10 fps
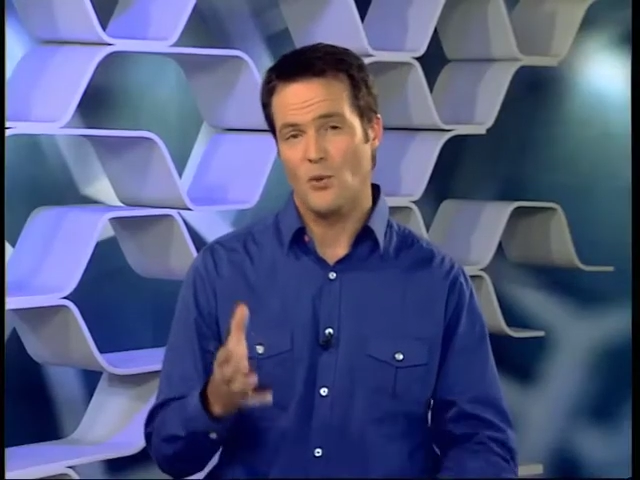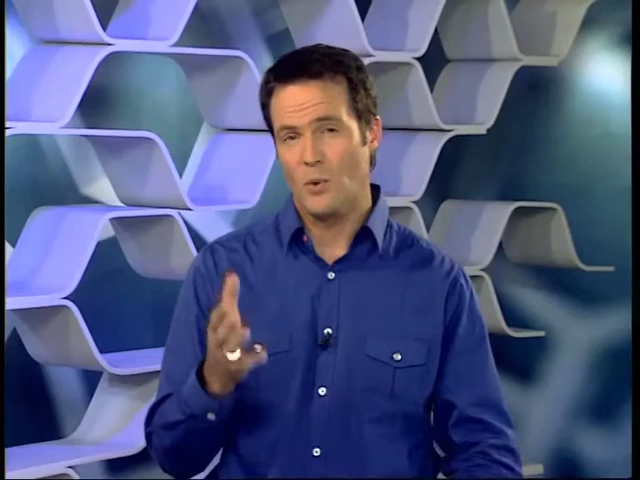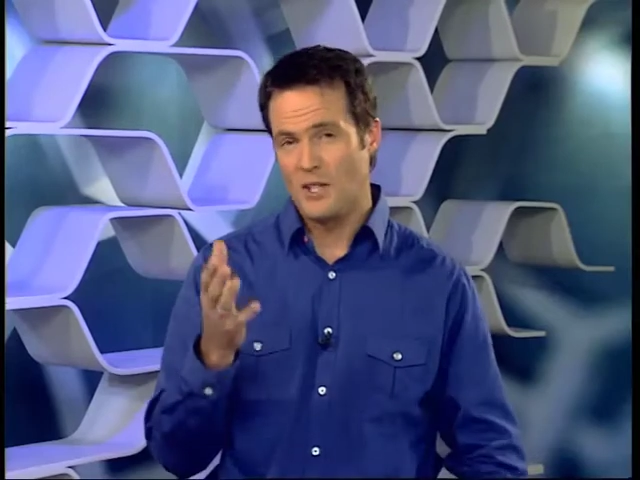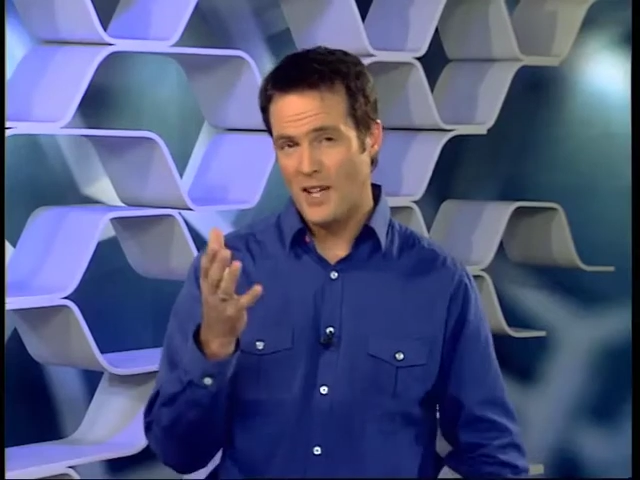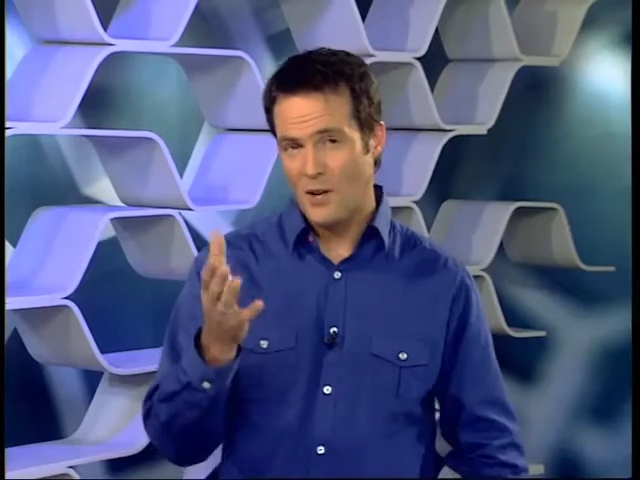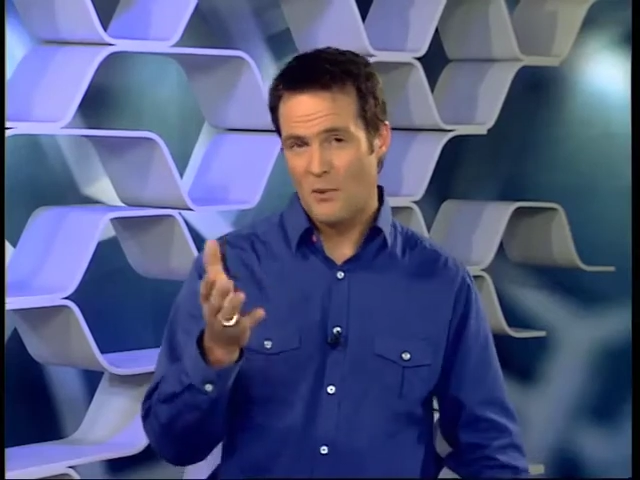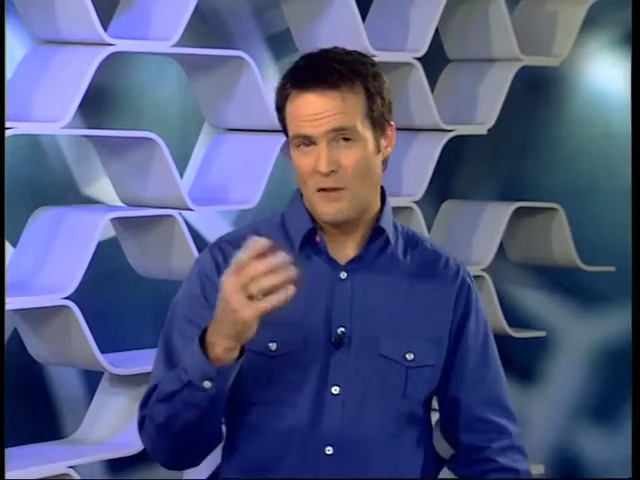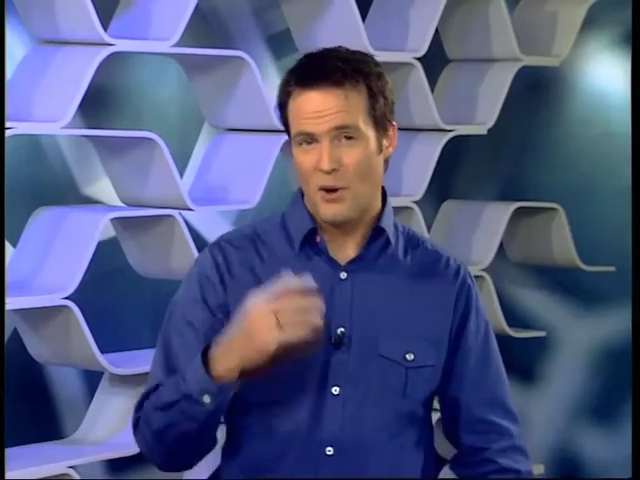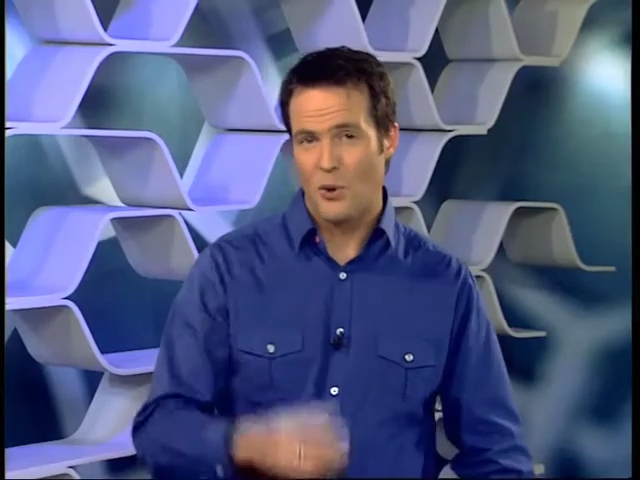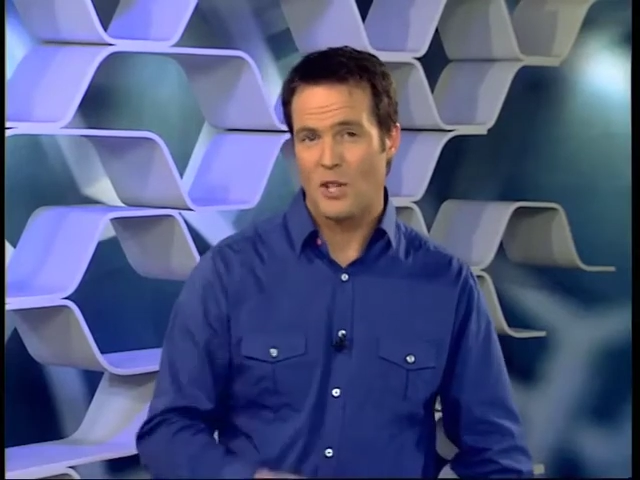Widad, one
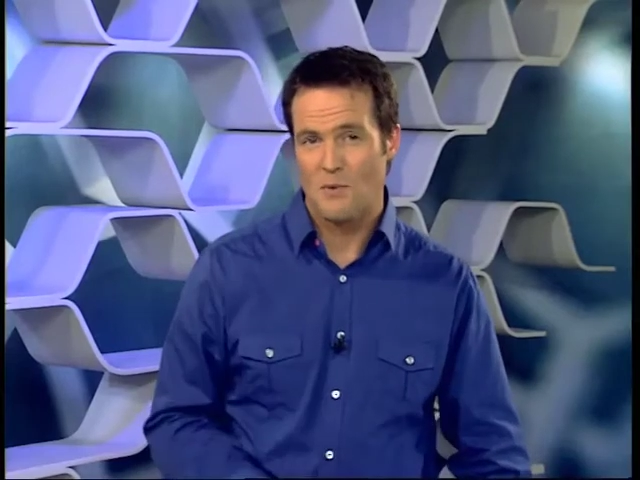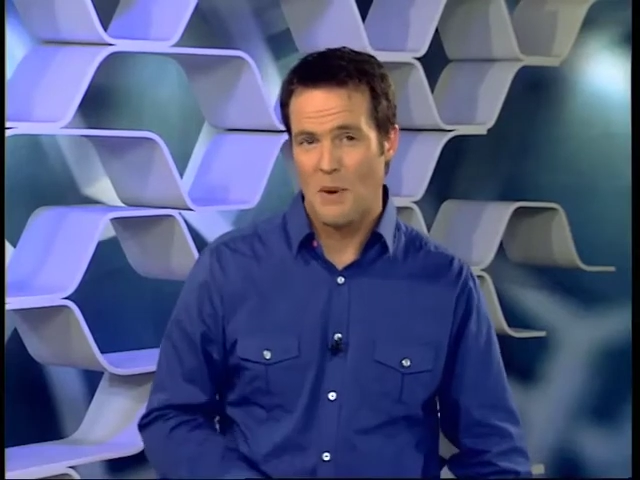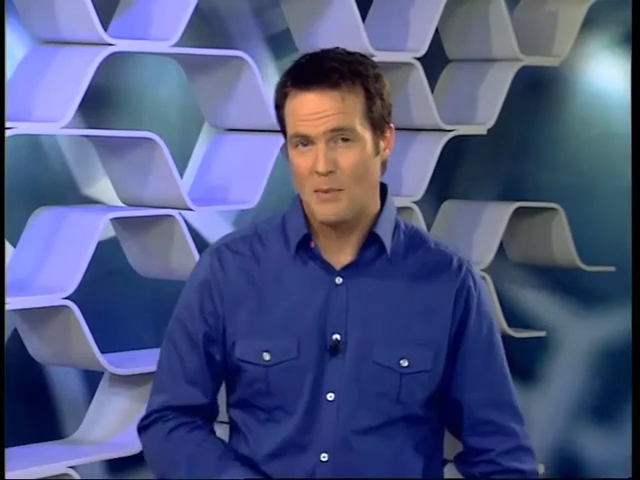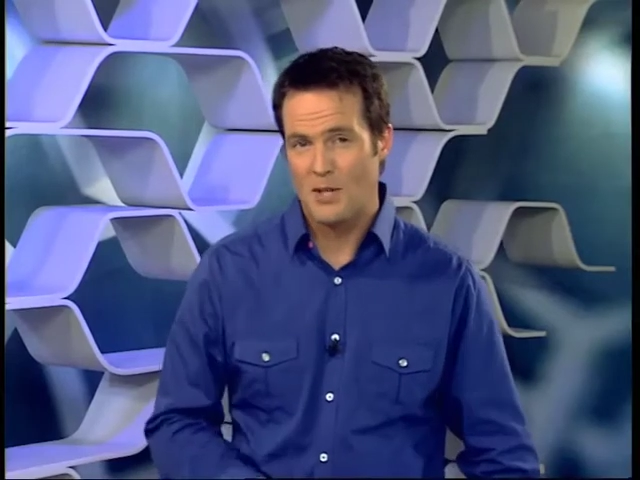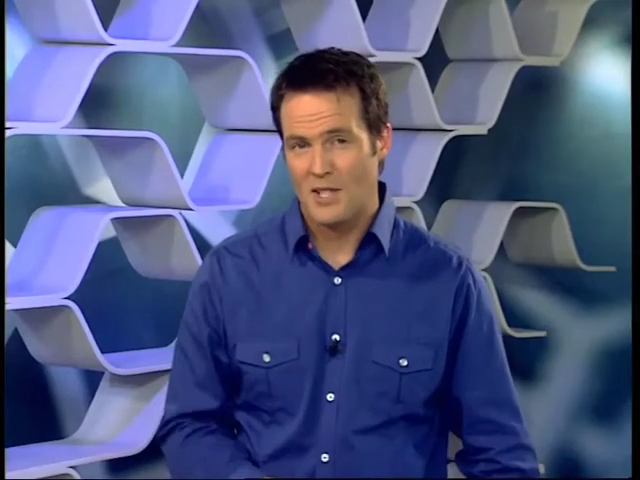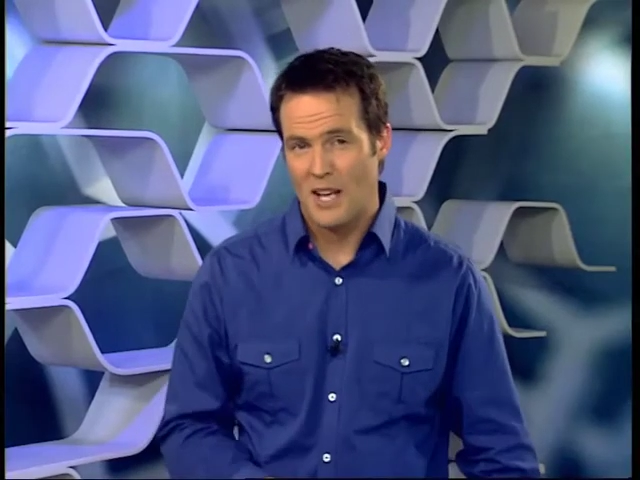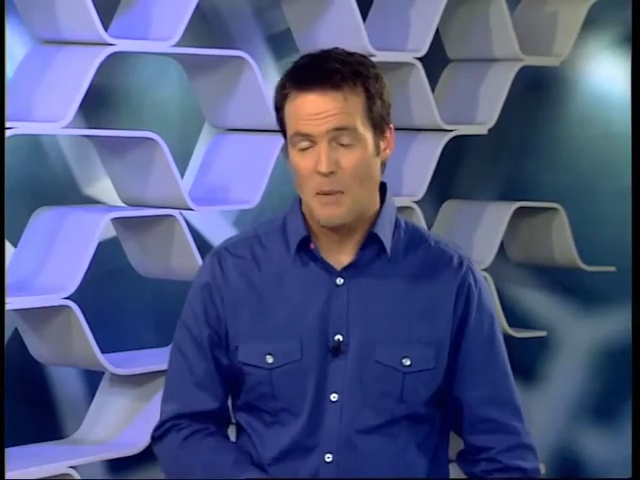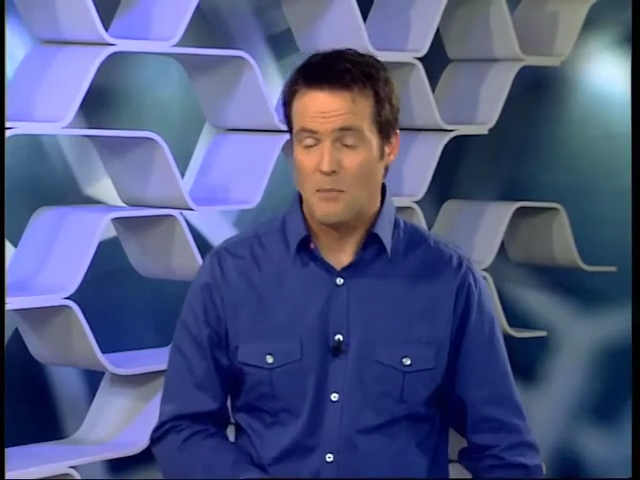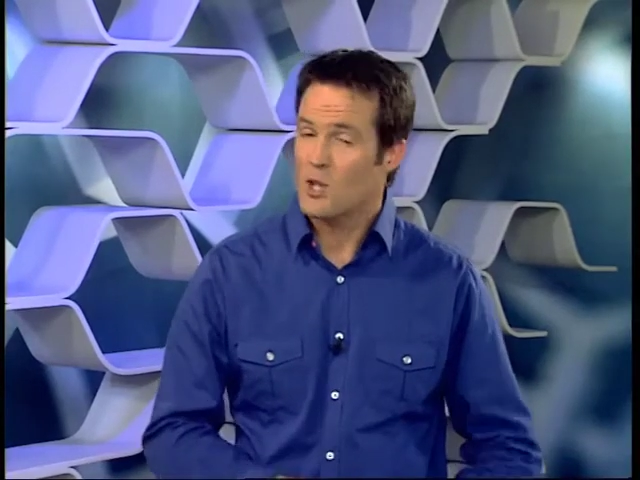of our audience members, to come up.